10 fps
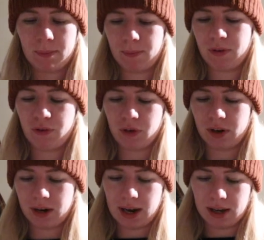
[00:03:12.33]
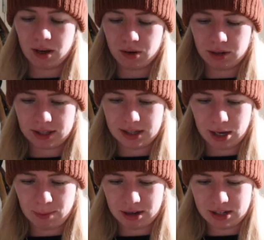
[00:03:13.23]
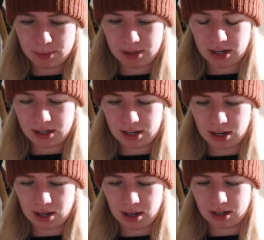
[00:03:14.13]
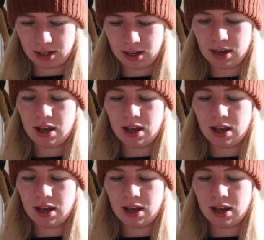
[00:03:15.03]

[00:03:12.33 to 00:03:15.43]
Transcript: Before I go, let's see how many steps I did.